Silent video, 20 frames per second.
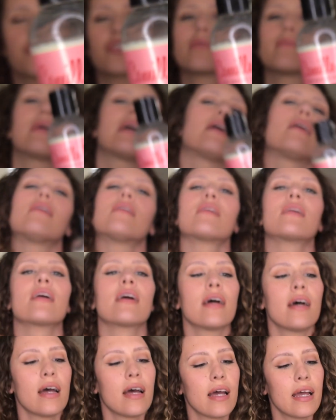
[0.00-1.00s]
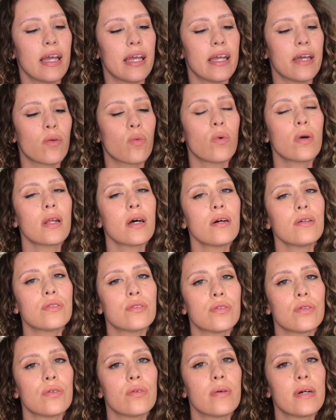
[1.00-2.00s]
Milk. And what I'll
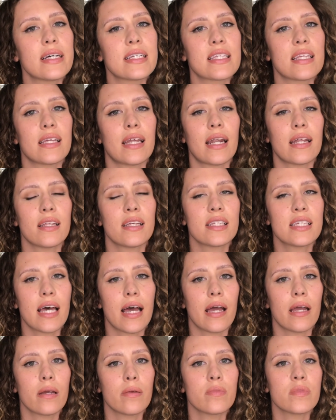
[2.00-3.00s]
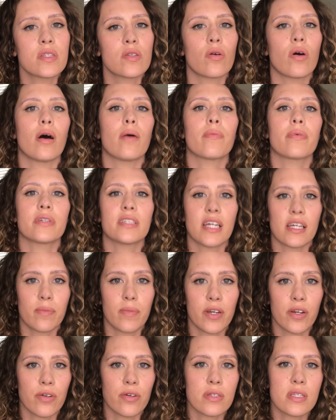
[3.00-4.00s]
do is a lot of the times, you know, I'll protect my
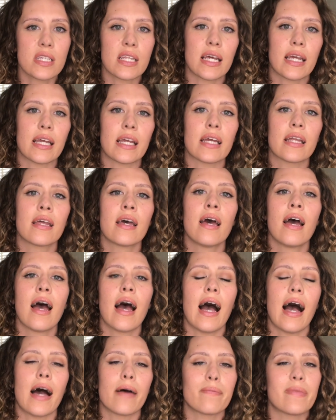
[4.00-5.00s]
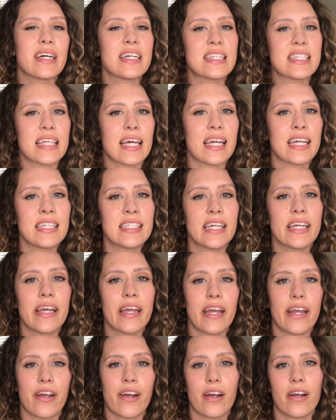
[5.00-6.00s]
curls at night. On my second day
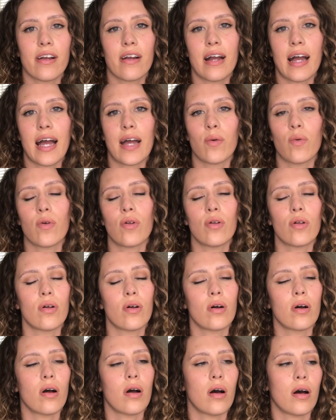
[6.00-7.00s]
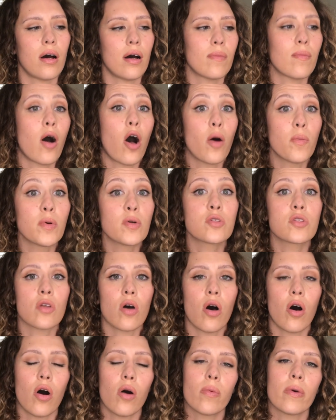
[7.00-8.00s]
hair, I will almost
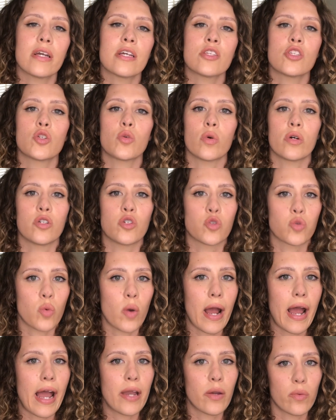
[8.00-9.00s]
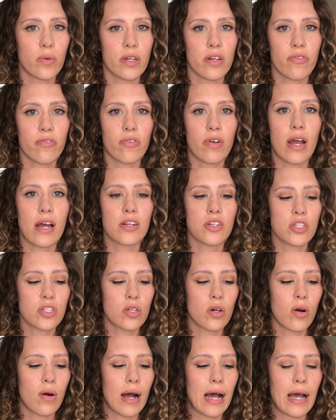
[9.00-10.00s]
always do a dry refresh. So
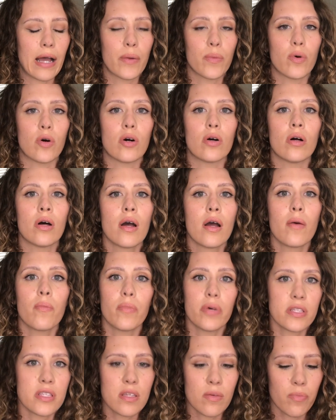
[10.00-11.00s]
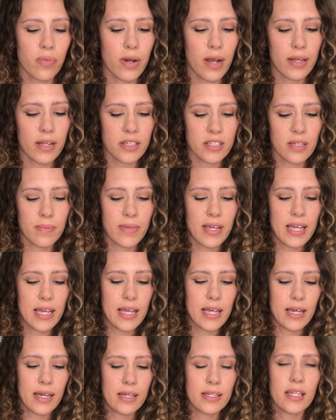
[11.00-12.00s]
I will put some product in my
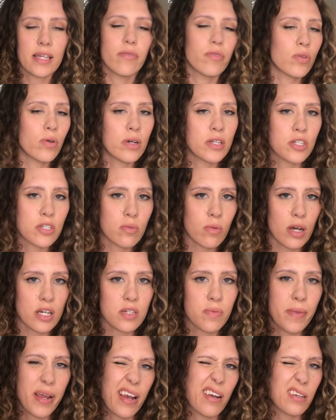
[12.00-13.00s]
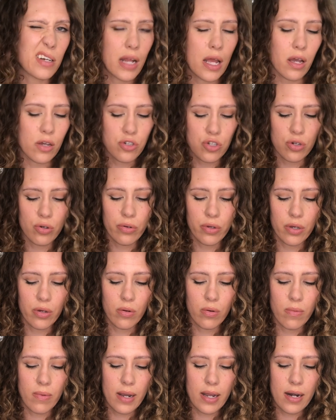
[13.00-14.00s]
hand. Even though I just washed my hair today, I'll show you.
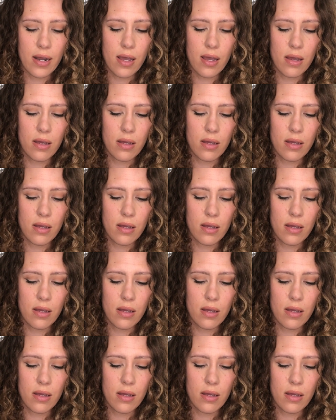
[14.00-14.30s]
Why not?